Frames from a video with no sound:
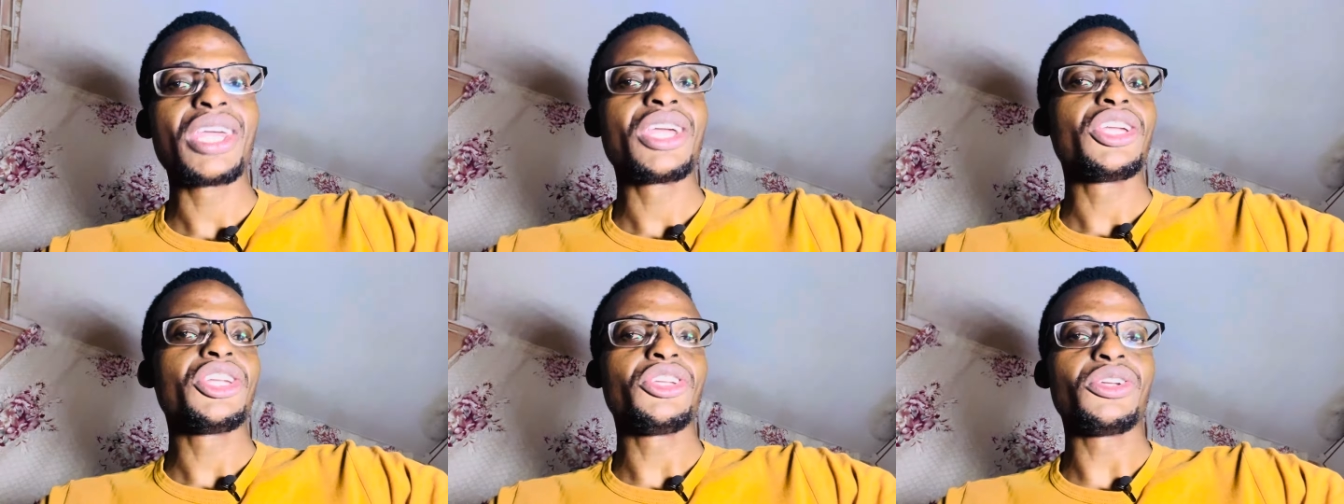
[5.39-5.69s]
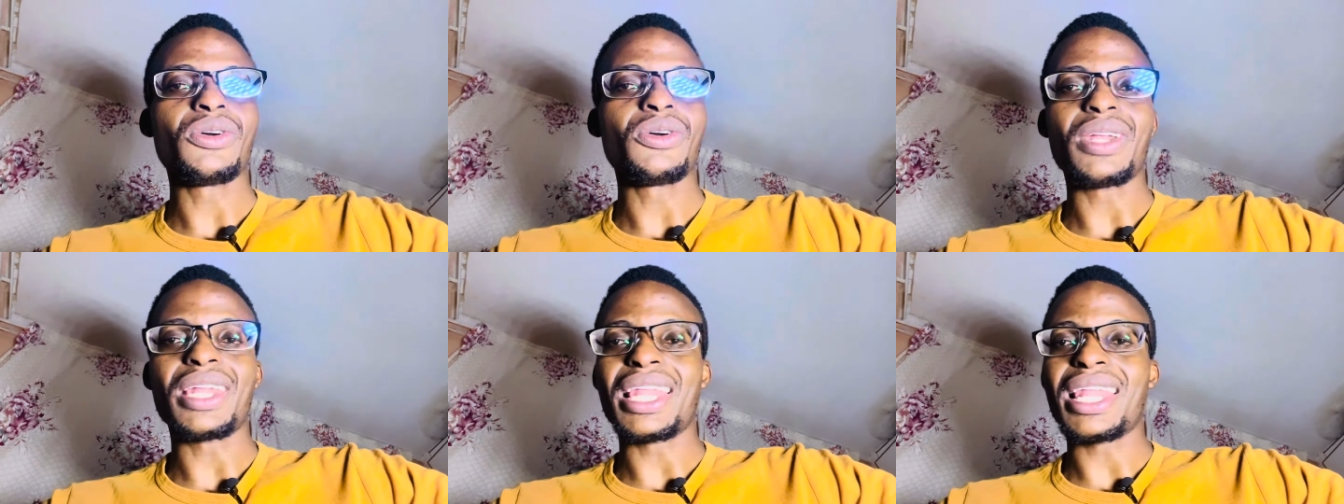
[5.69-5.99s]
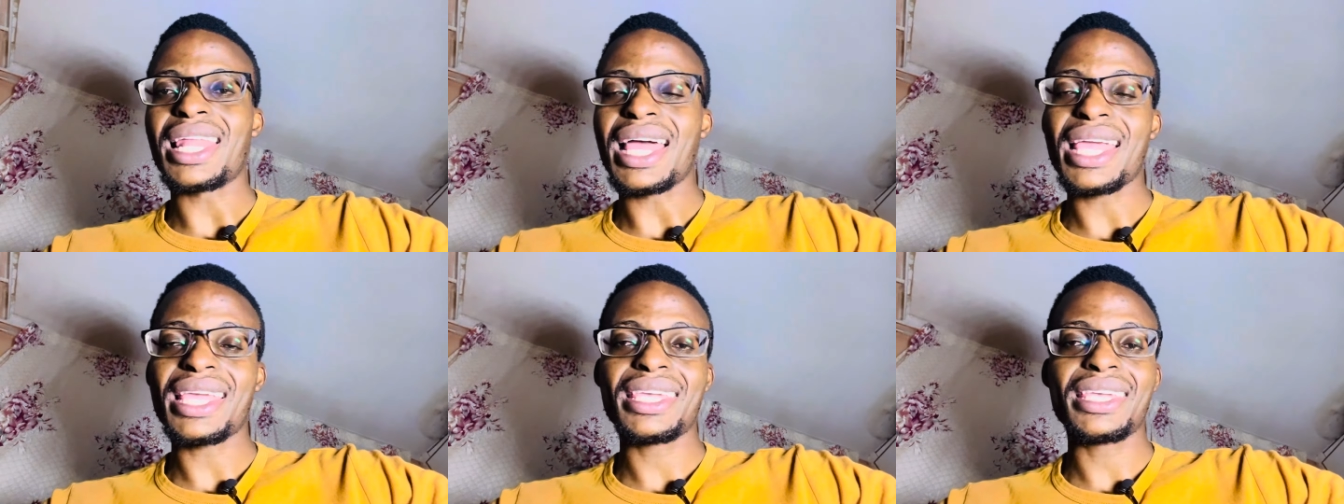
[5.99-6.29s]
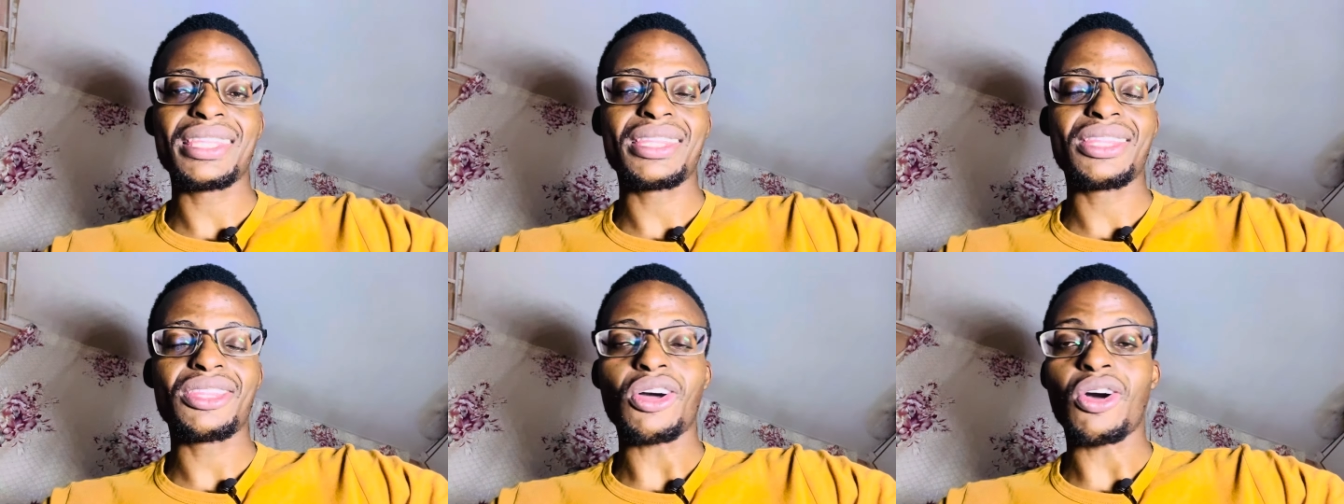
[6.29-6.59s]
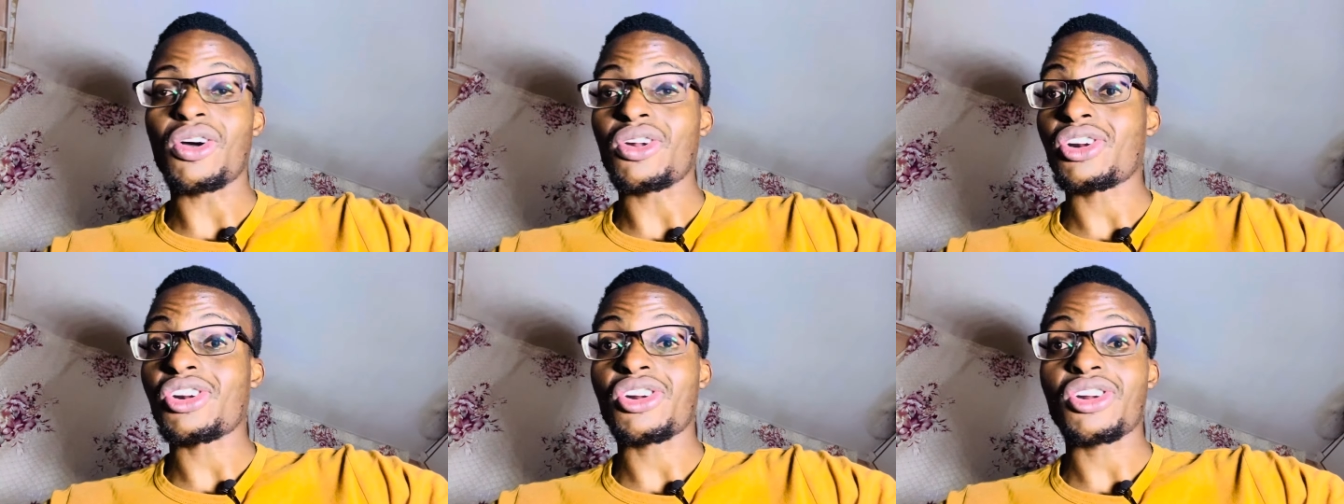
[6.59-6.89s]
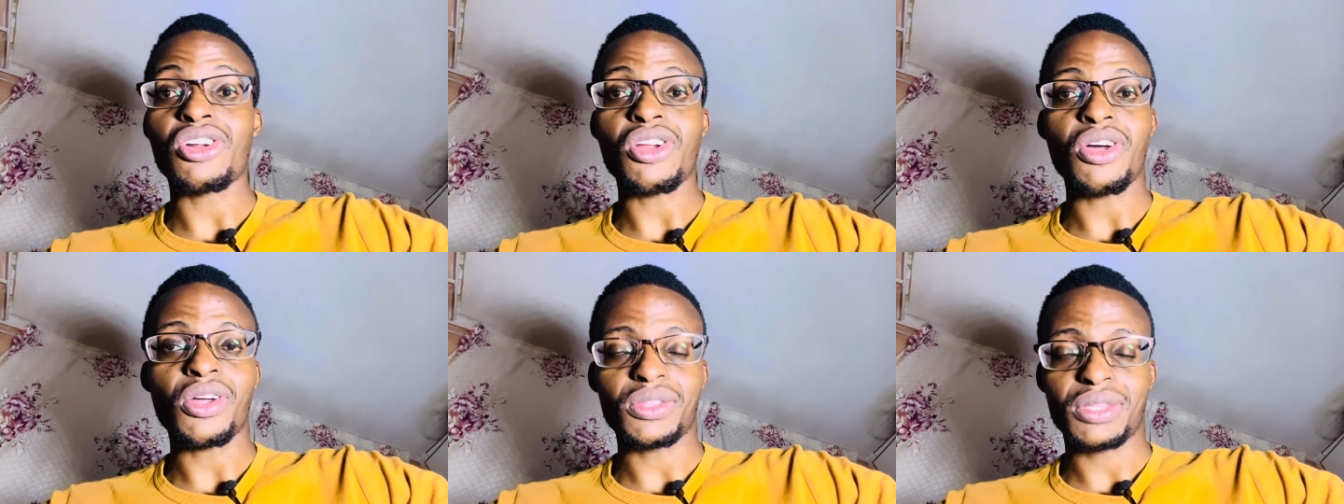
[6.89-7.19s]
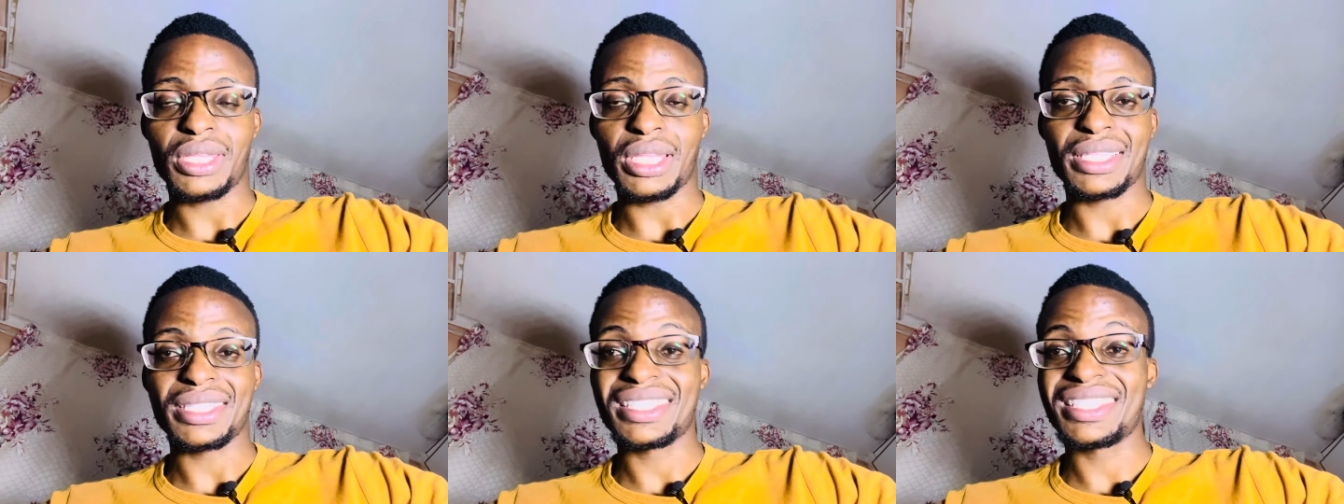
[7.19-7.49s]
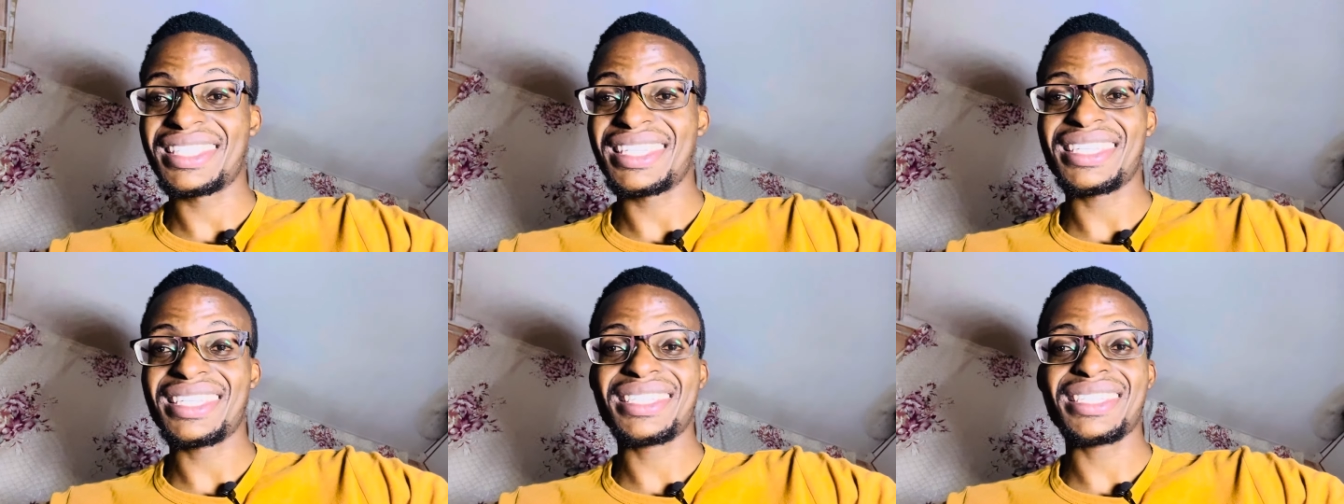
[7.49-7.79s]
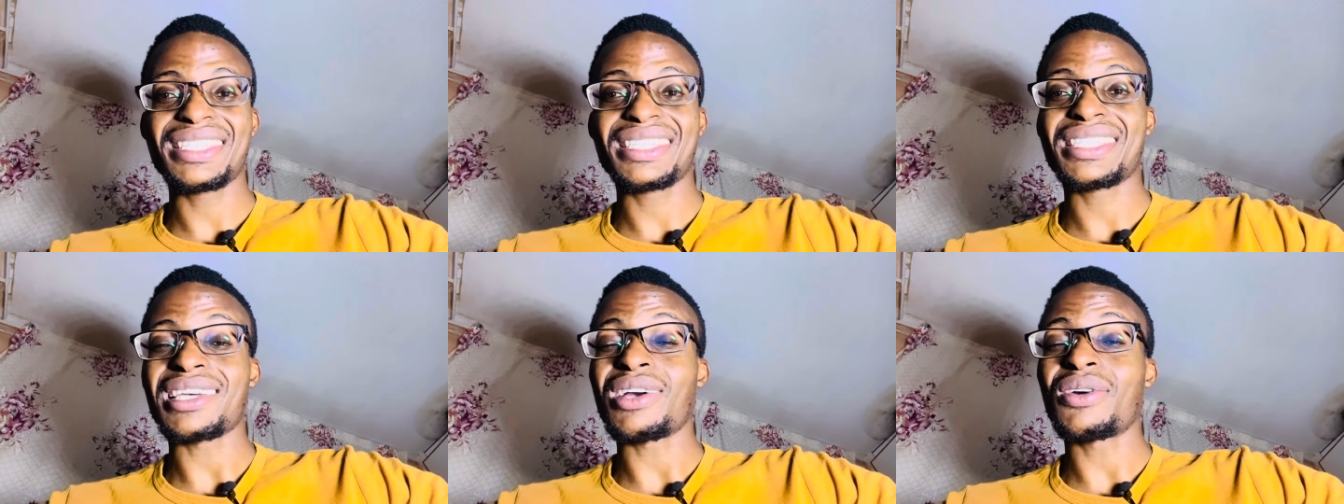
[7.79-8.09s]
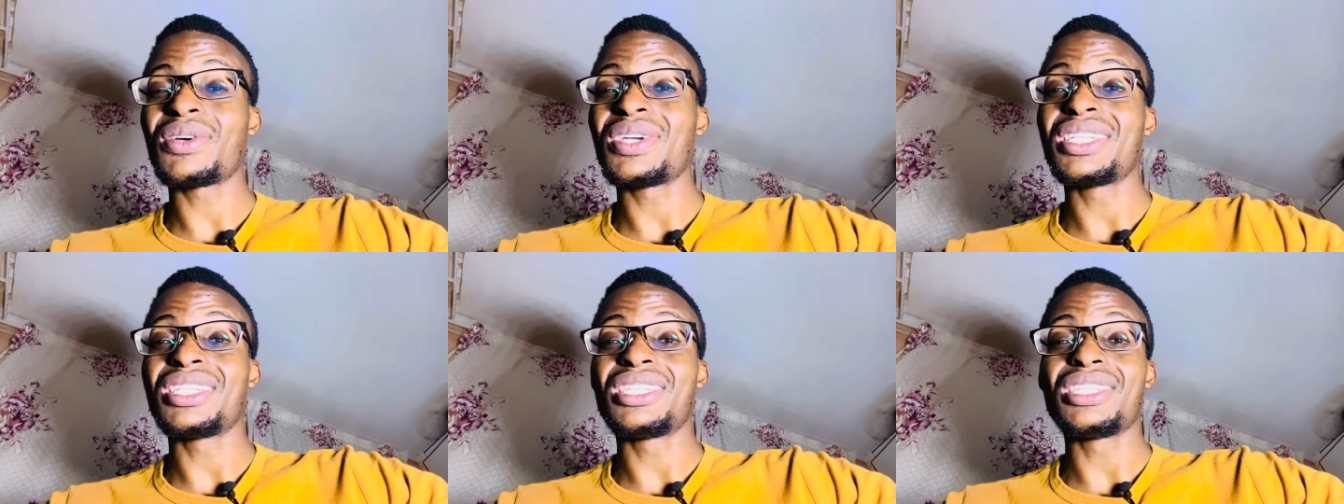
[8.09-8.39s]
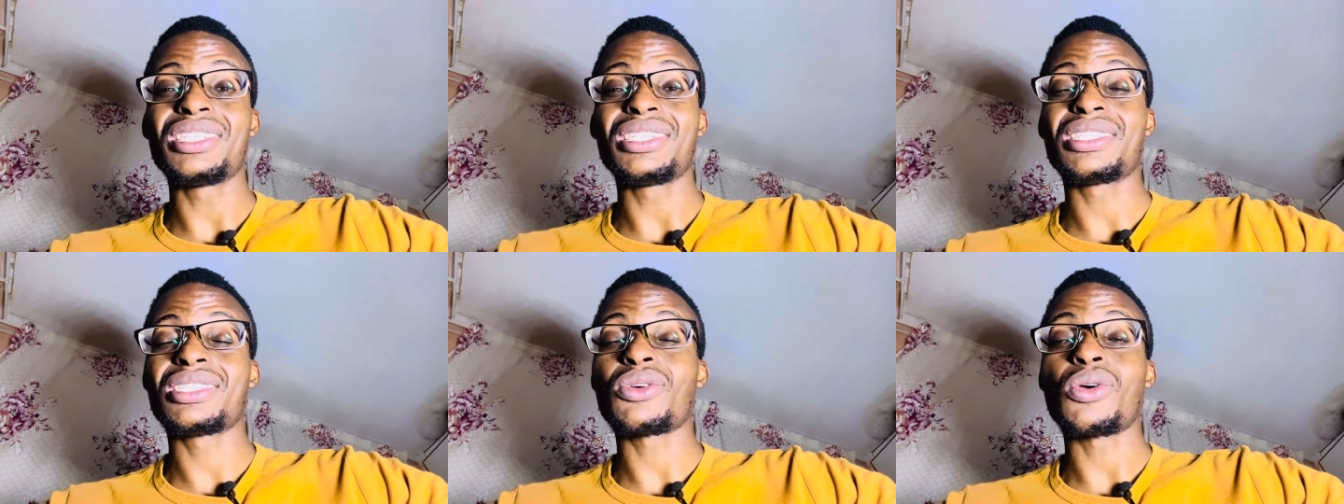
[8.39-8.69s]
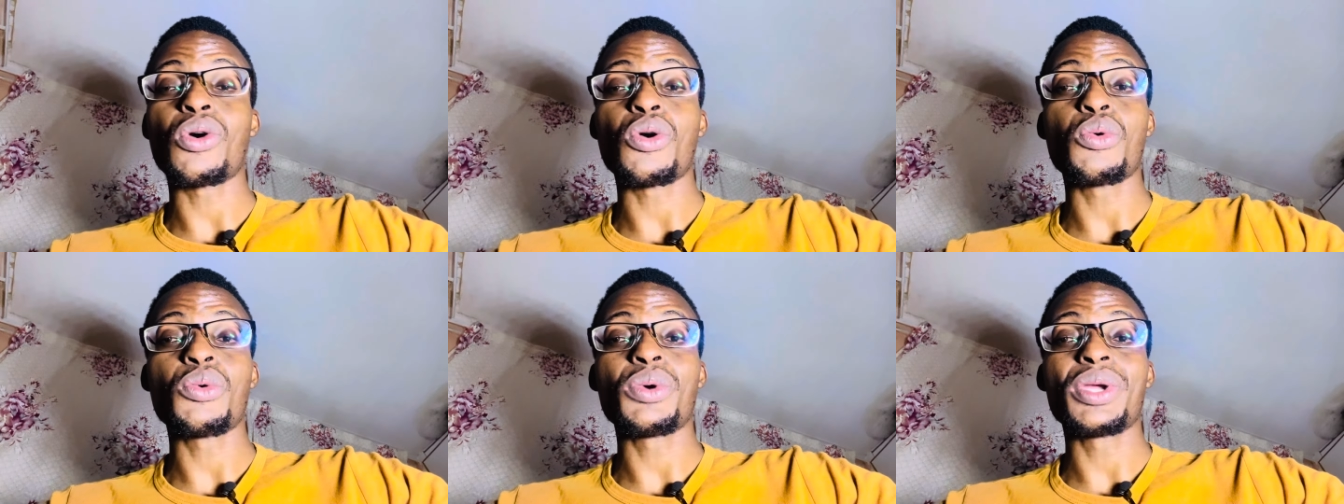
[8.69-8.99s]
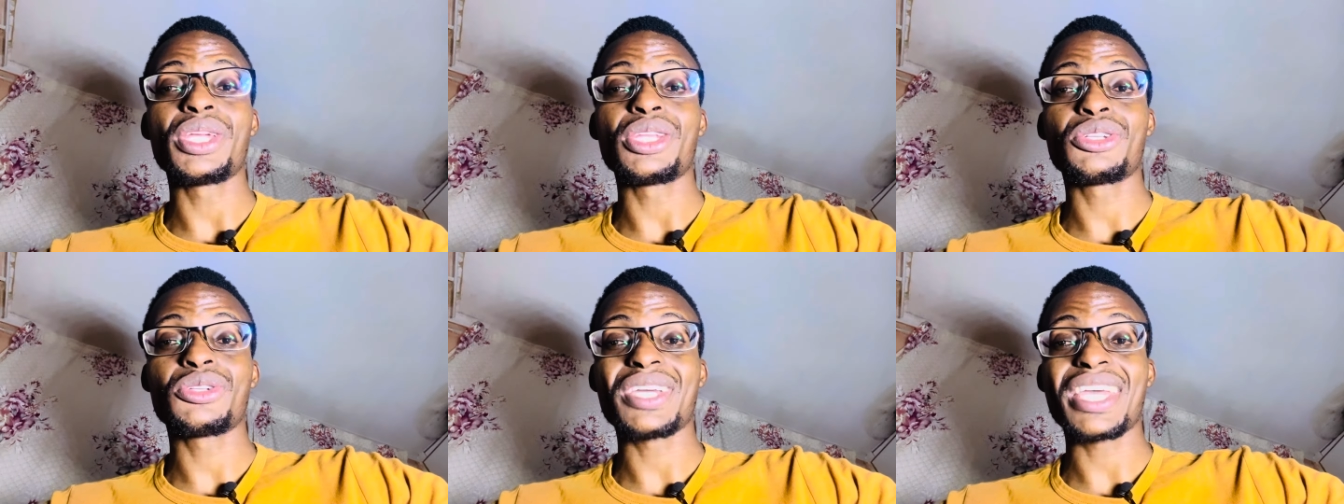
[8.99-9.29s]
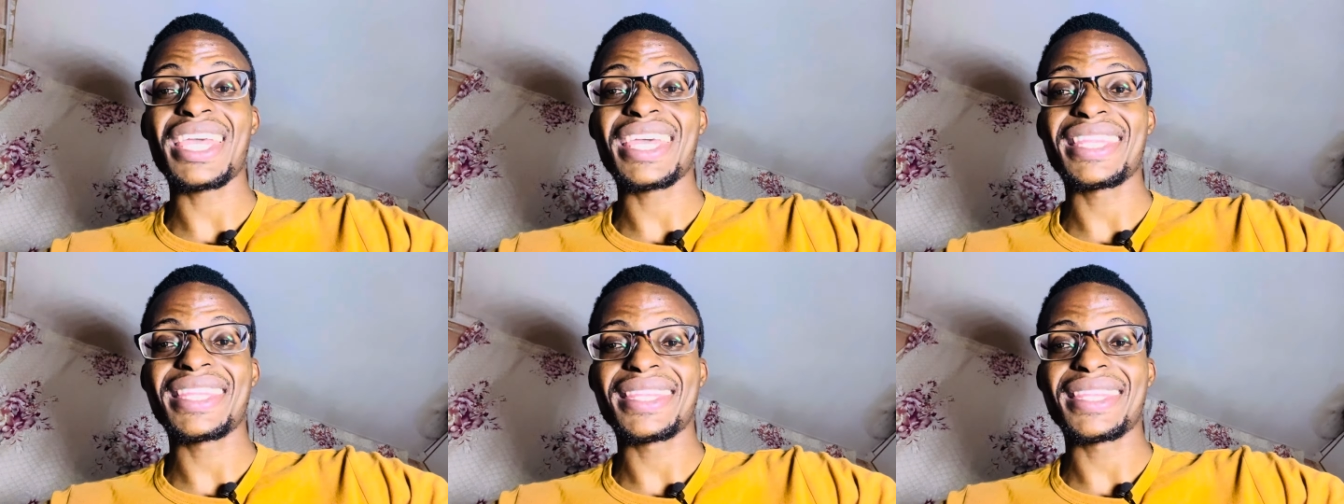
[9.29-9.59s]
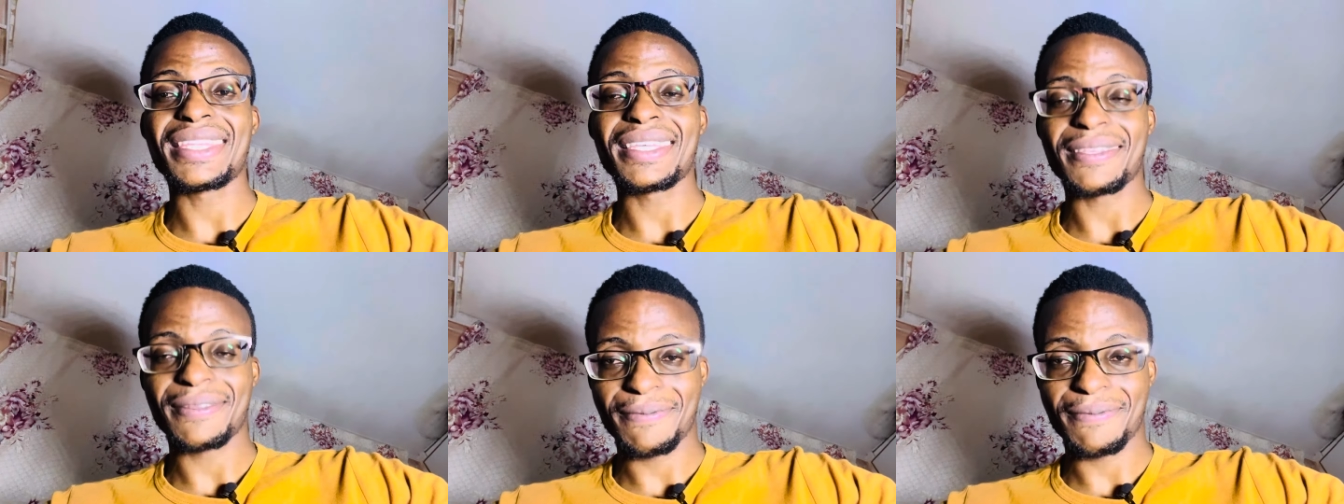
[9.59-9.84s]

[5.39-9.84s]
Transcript: you like it or not this is how it is going to end